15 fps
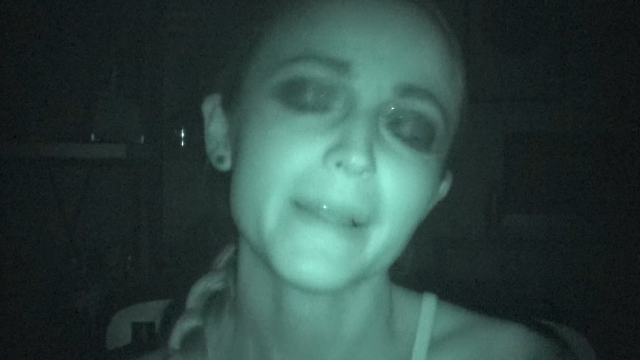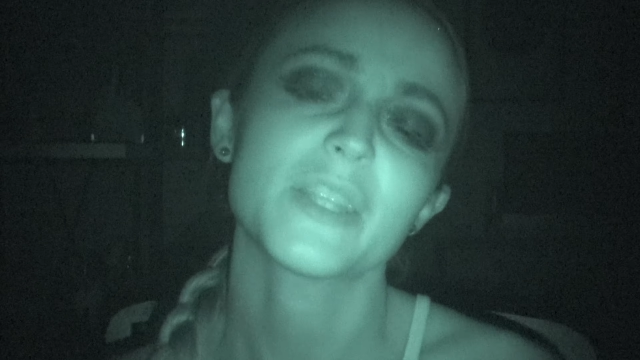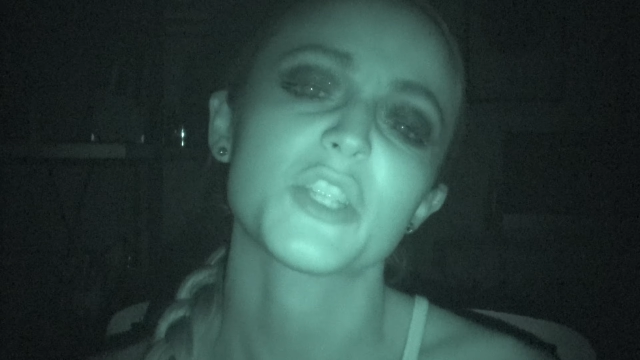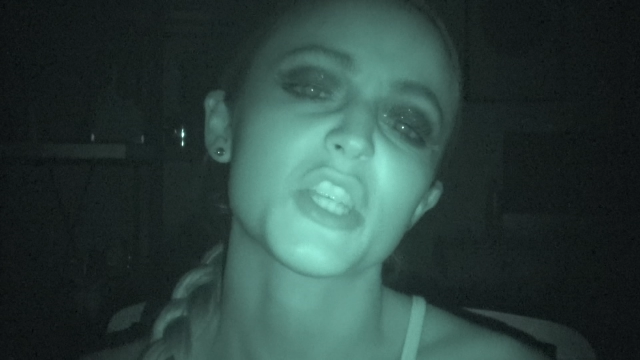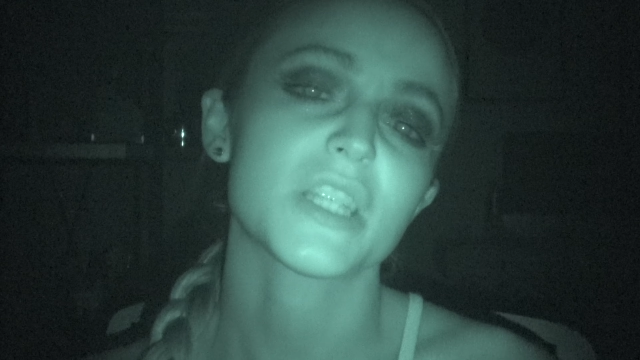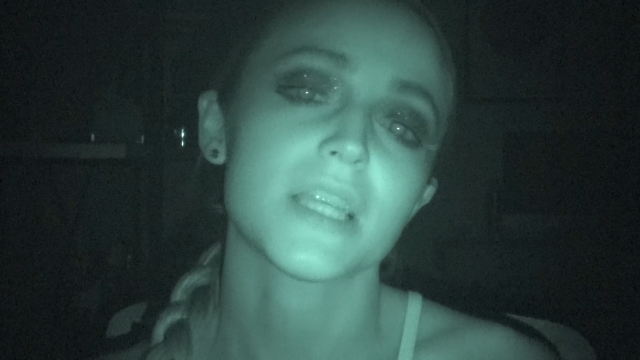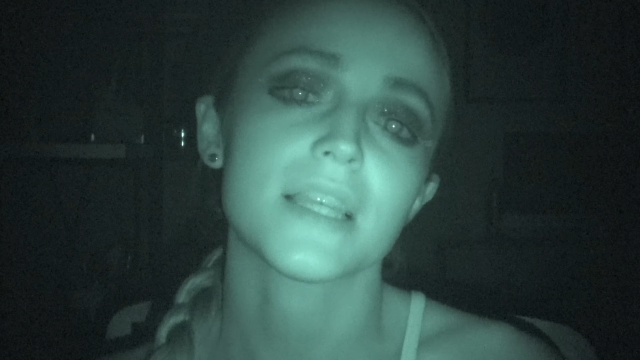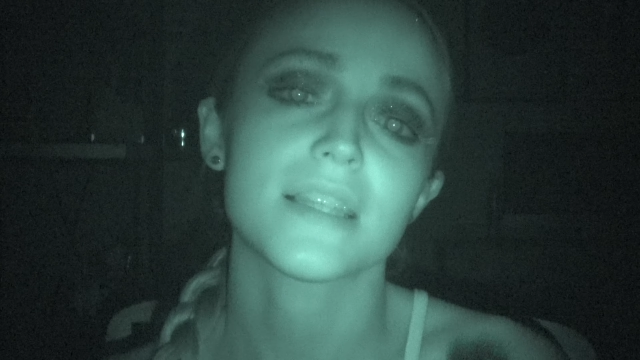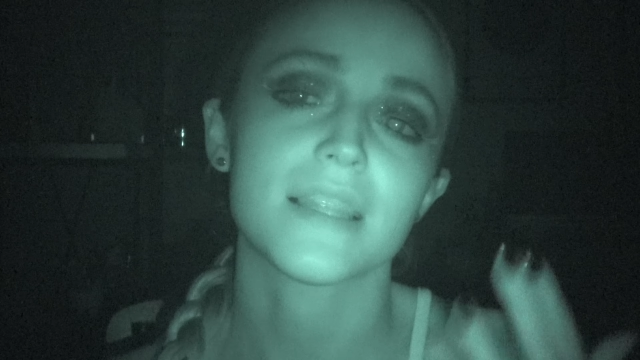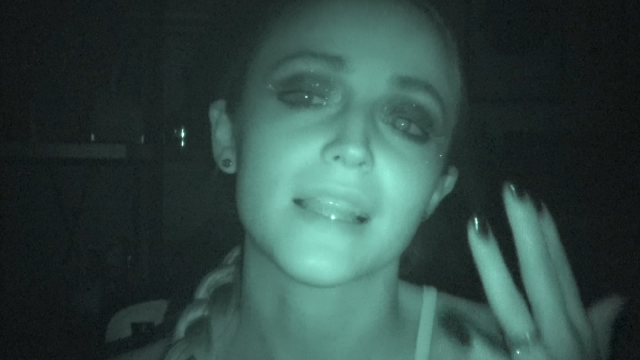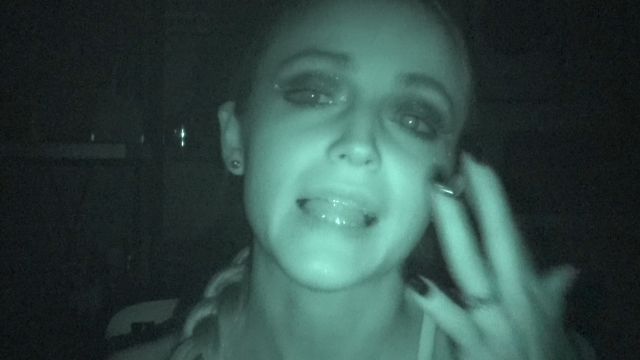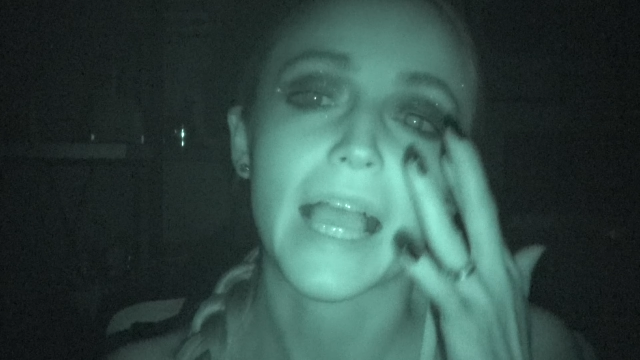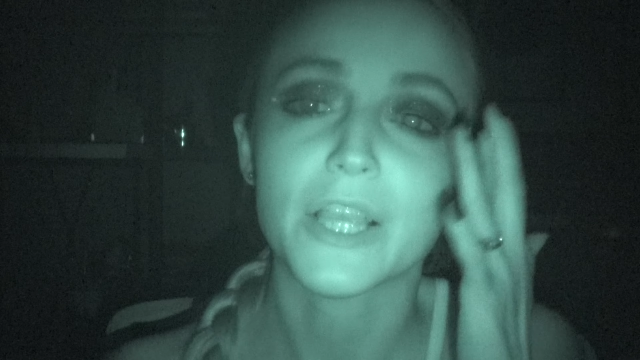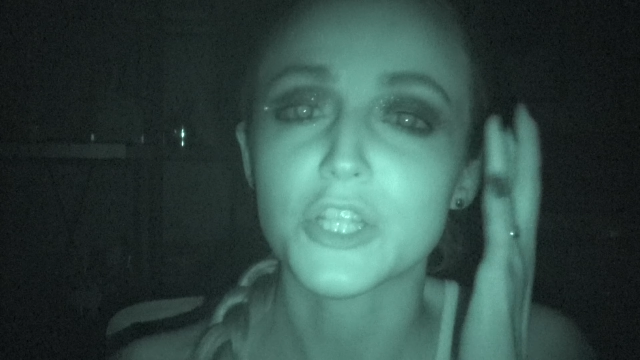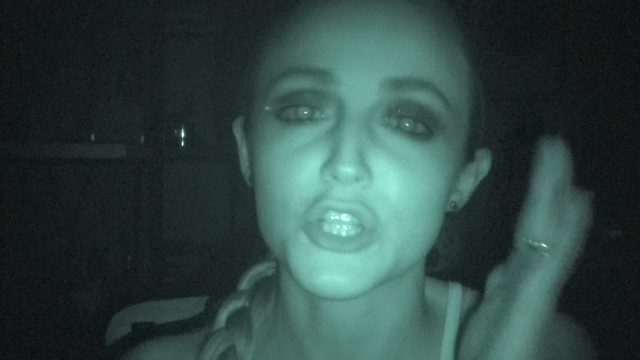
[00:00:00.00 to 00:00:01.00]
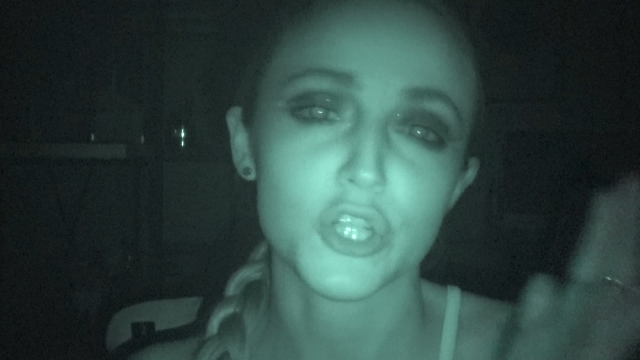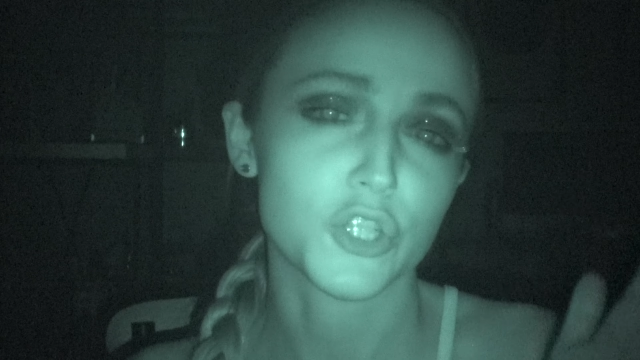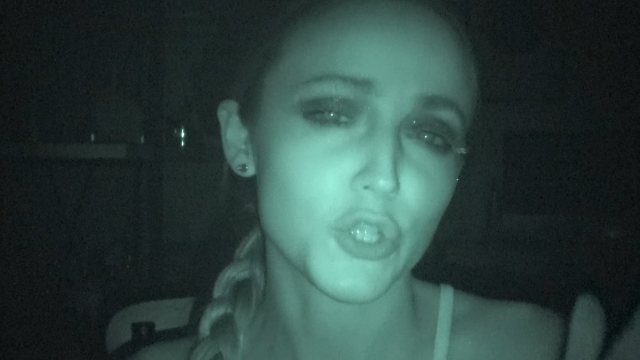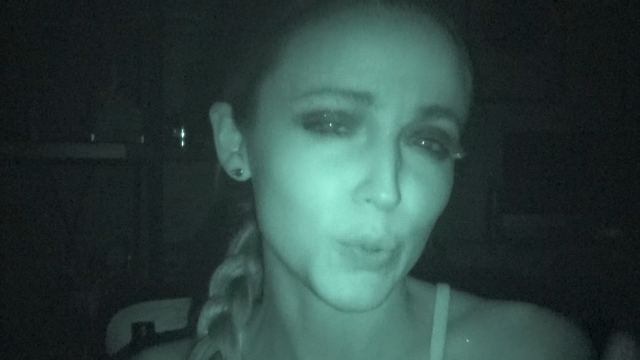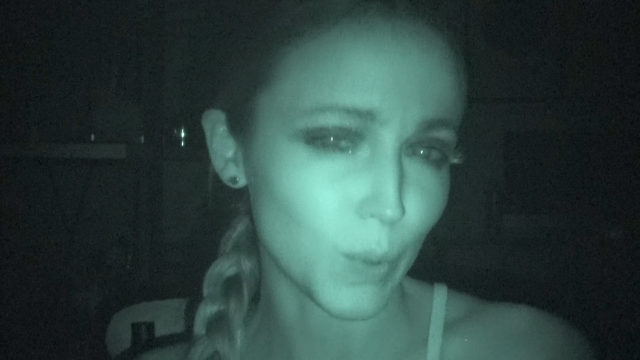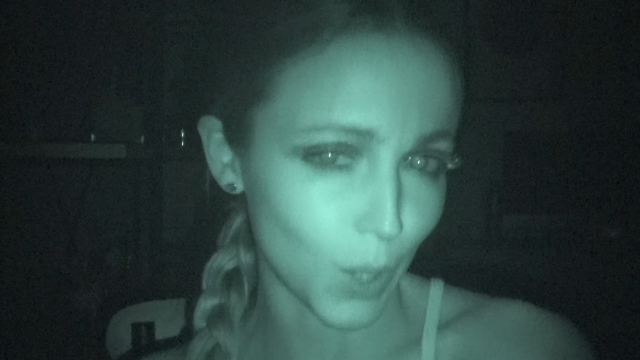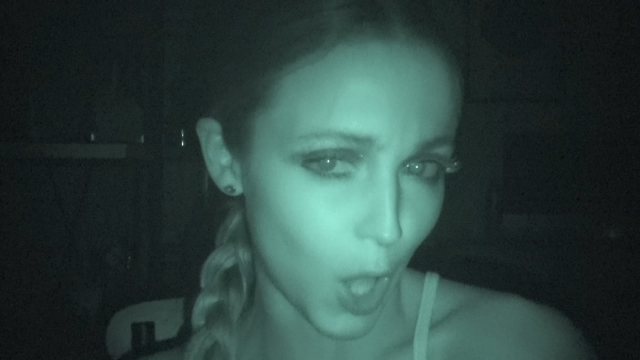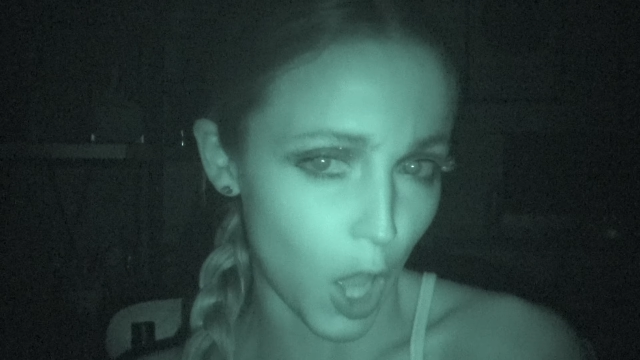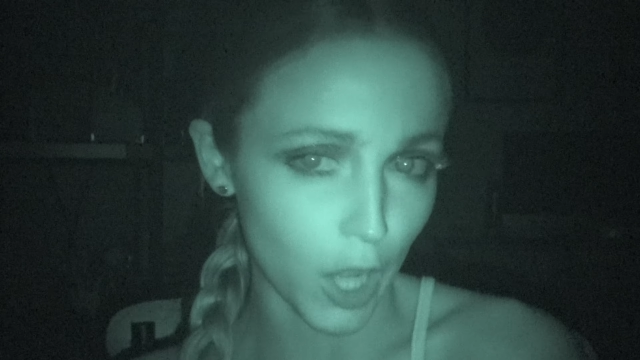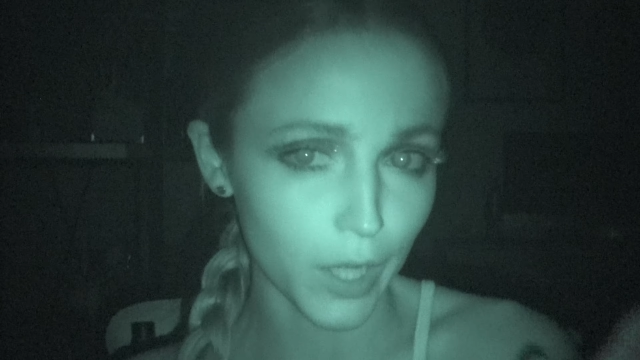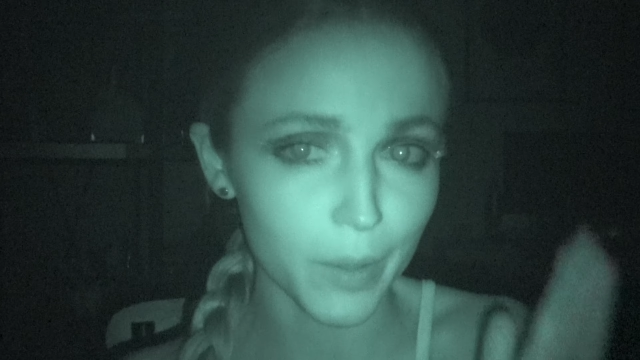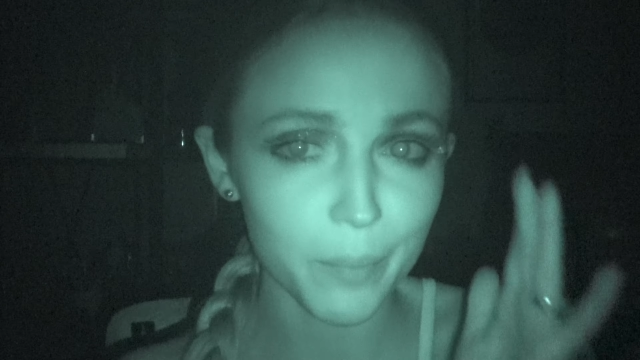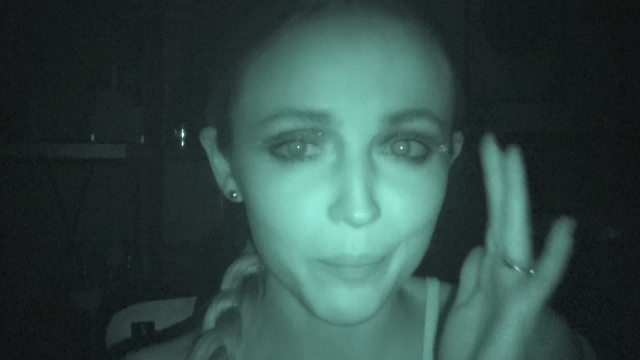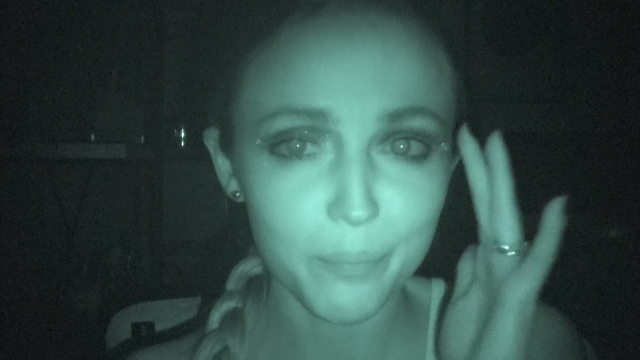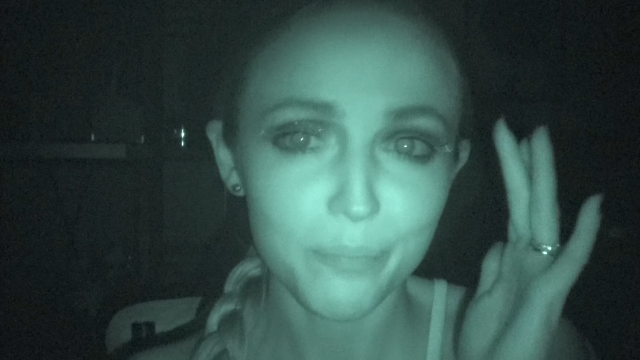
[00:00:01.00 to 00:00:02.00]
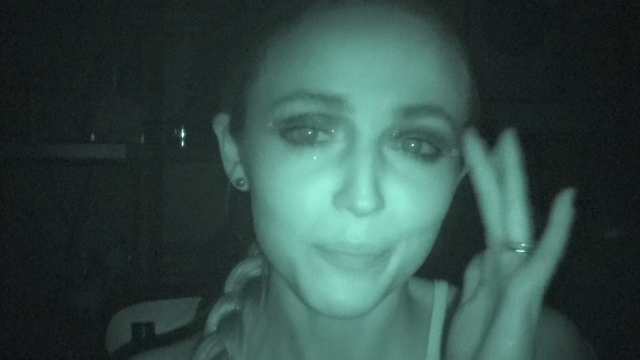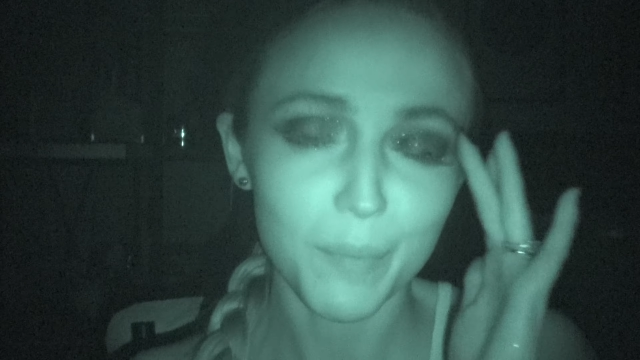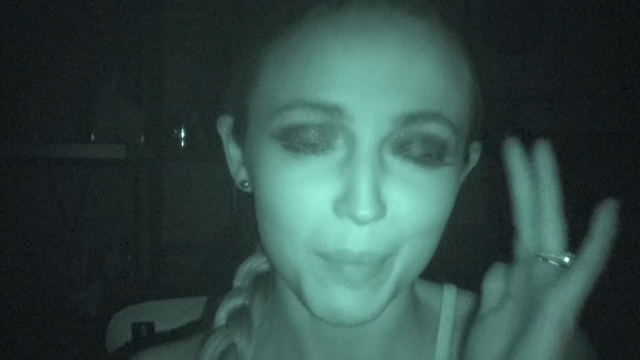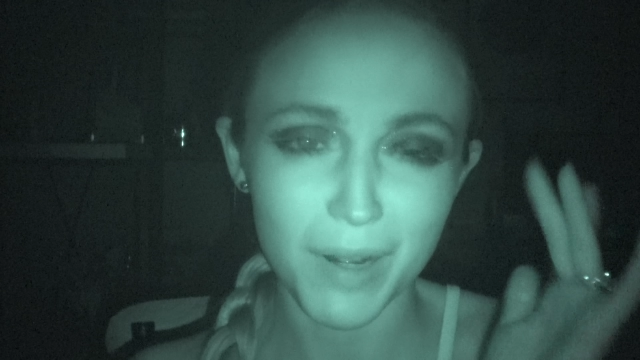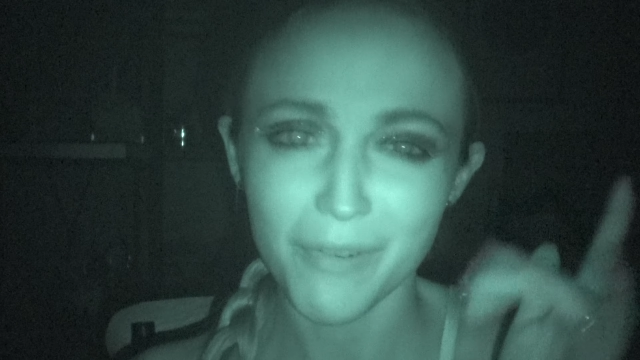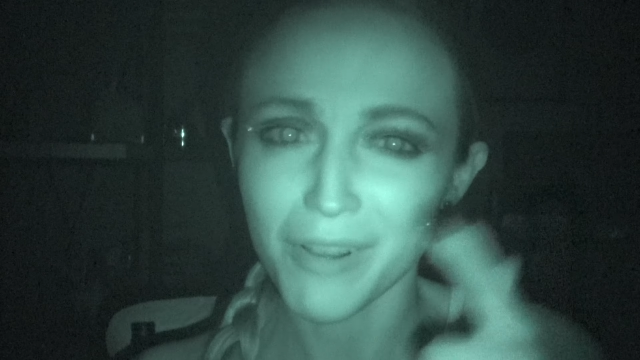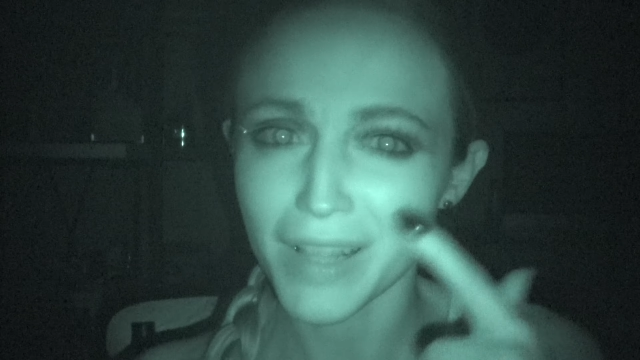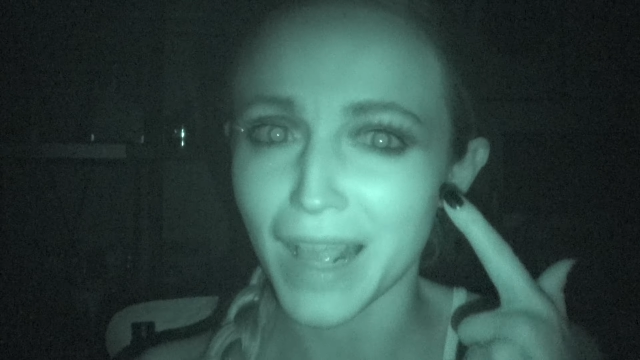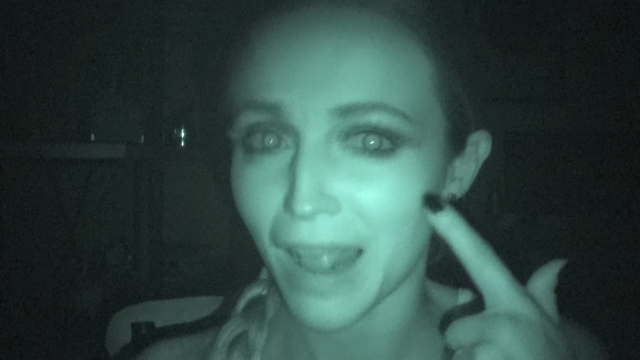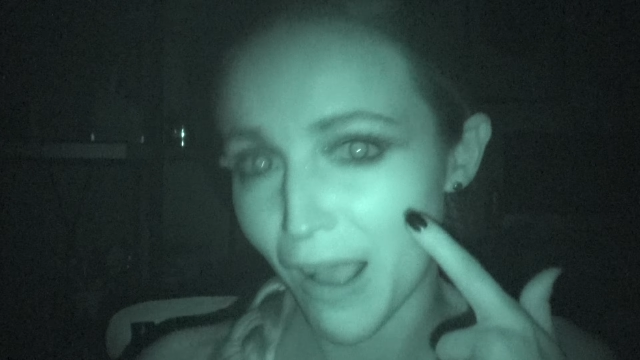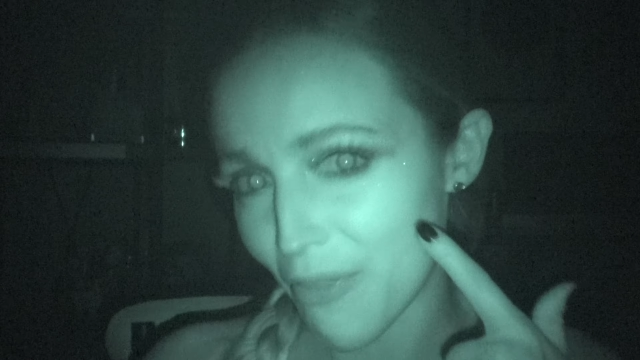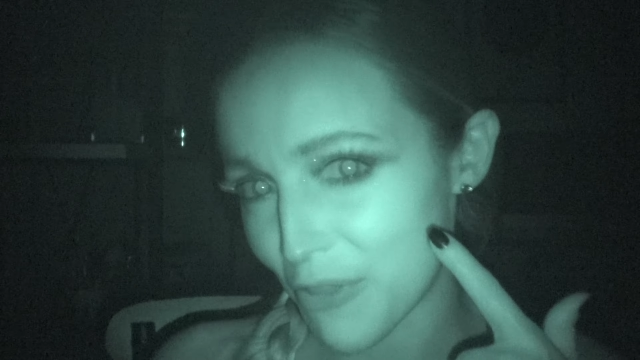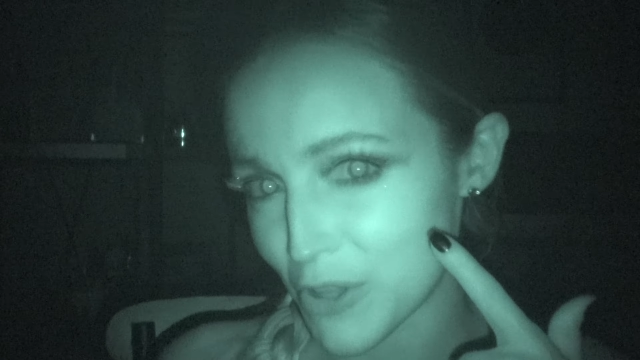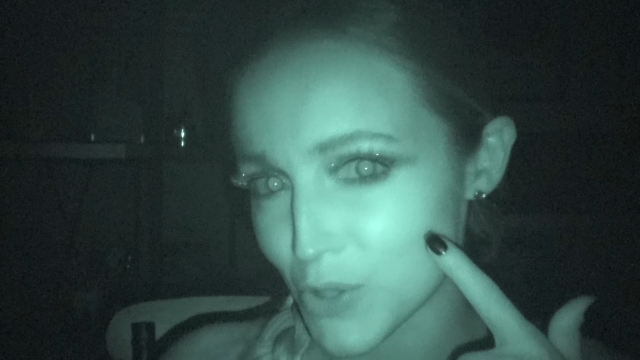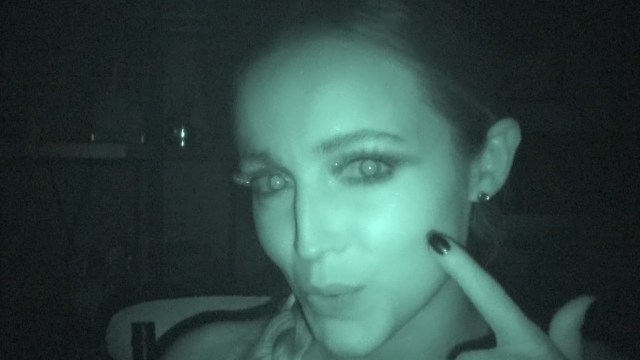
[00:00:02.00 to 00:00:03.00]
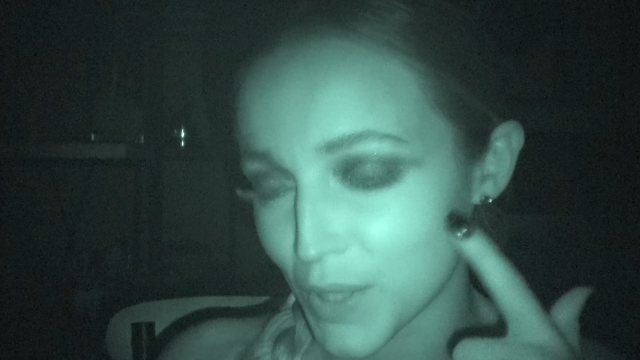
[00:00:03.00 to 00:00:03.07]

it's just because the lashes are too long but I feel like I got this